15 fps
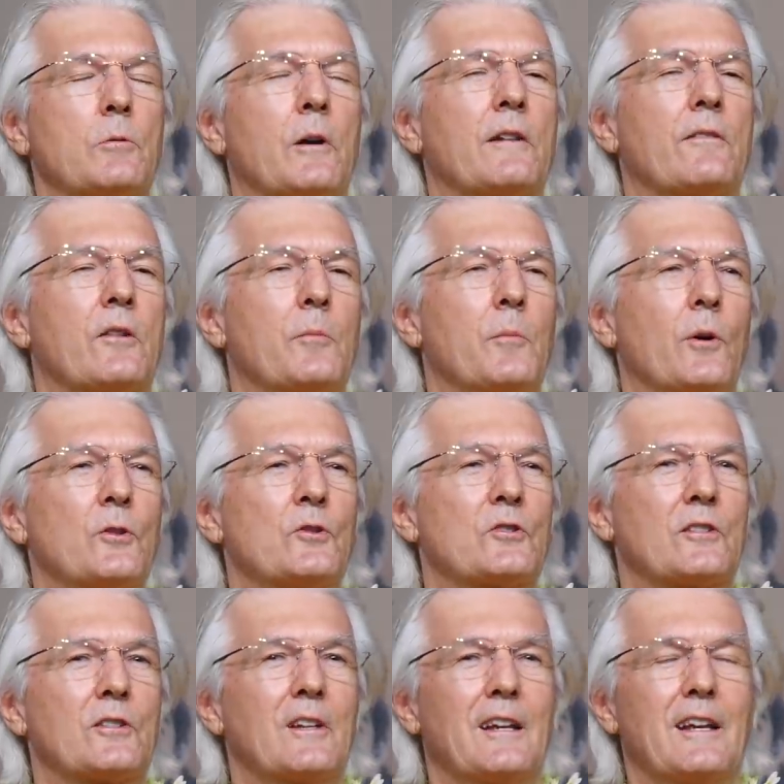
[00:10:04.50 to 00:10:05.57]
one of the
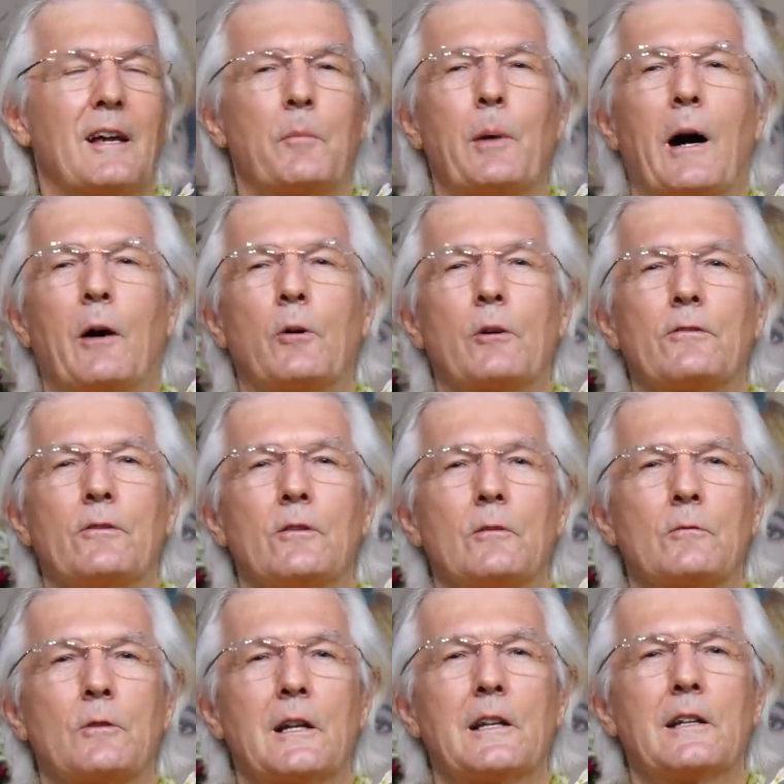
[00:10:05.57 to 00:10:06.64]
most
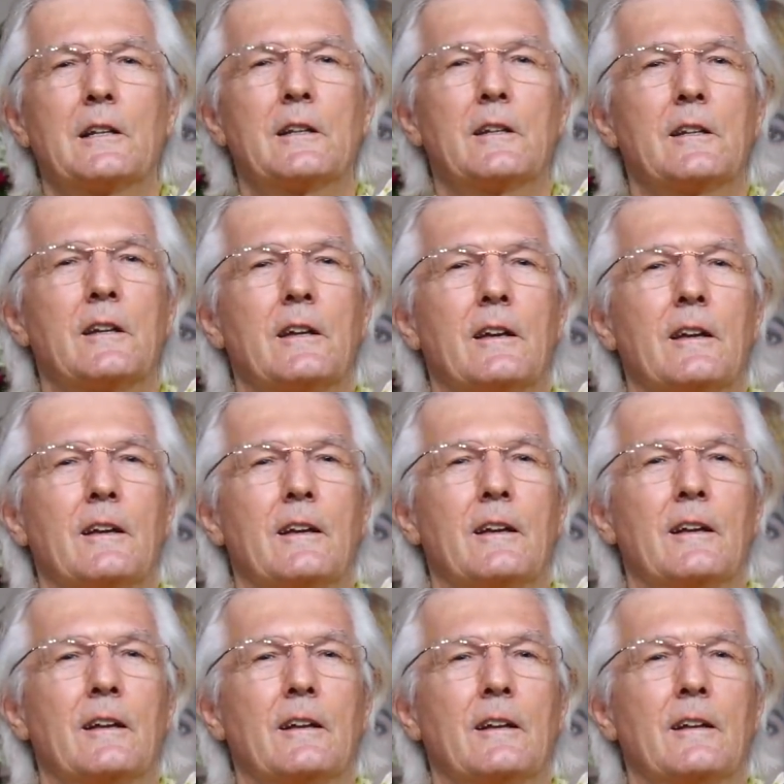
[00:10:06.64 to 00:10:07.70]
powerful, really,
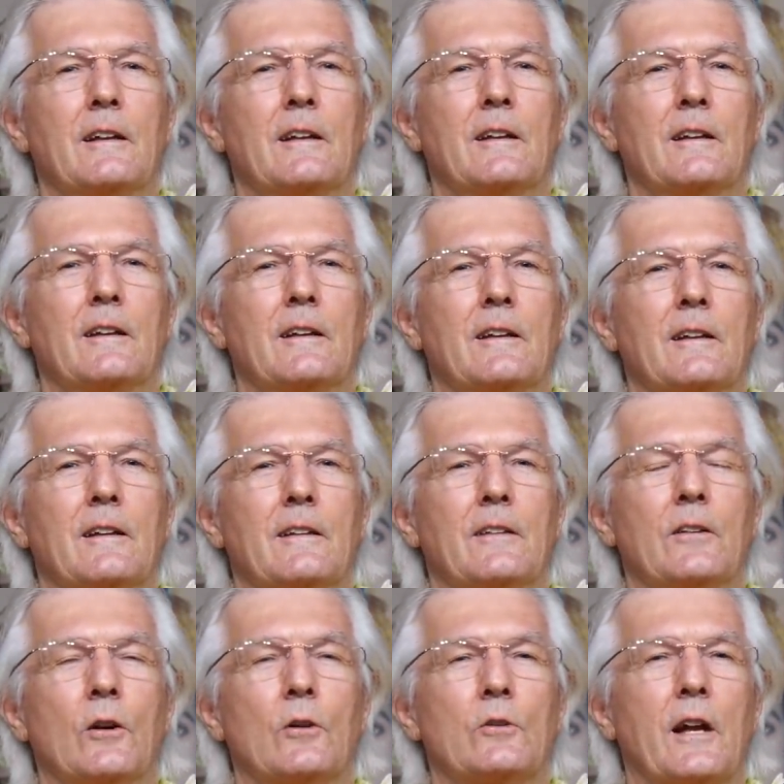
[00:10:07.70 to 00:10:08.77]

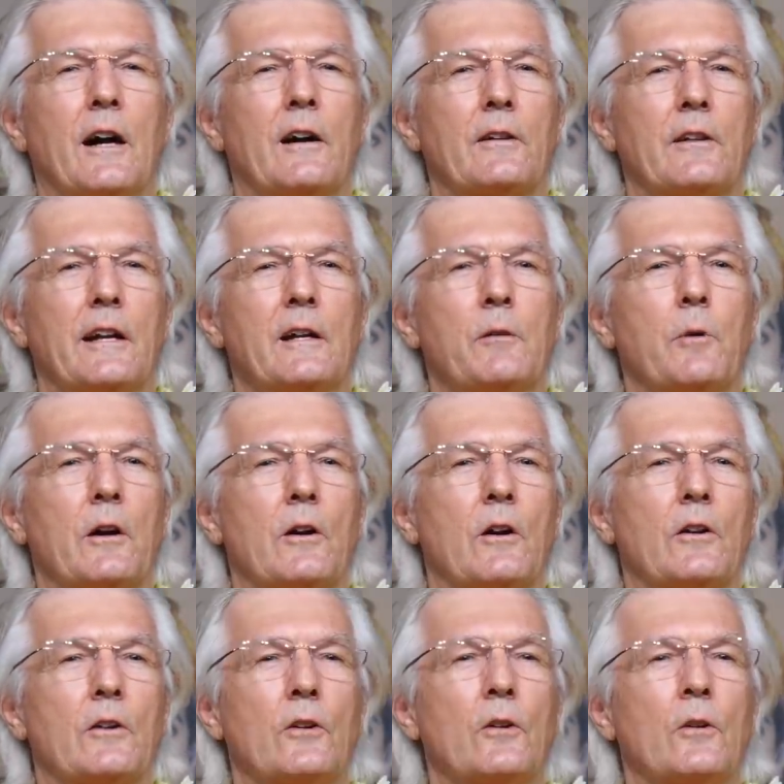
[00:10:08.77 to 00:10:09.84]
no doubt, anywhere
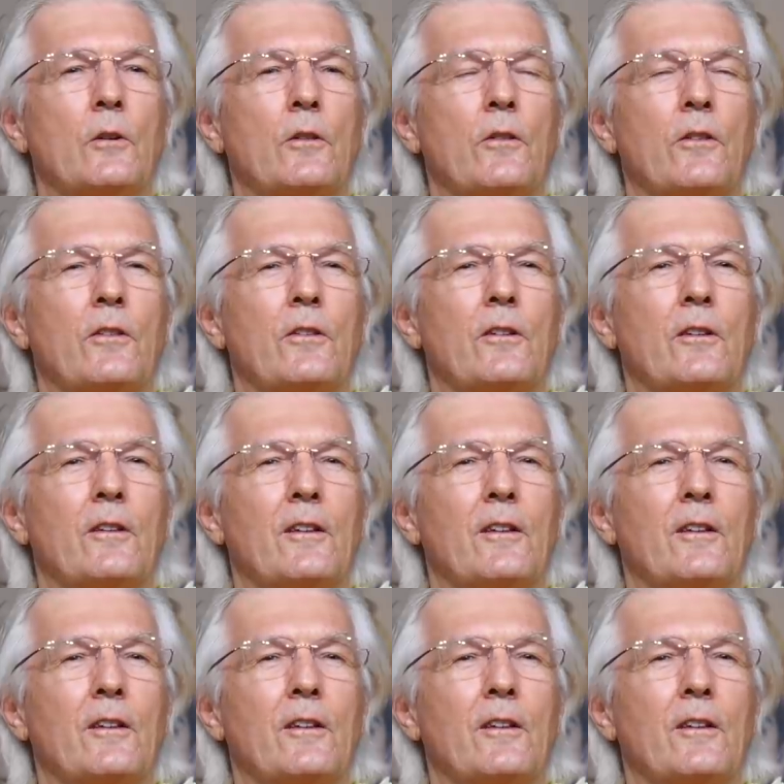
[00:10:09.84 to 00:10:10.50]
on earth.